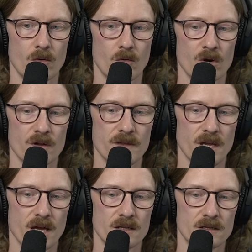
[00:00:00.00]
One of the
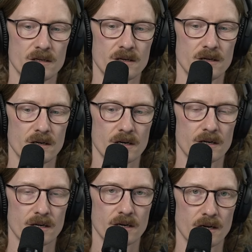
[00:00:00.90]
other
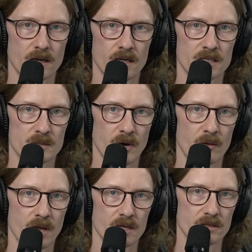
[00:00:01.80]

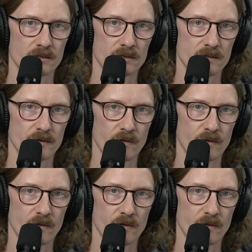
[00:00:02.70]
experimental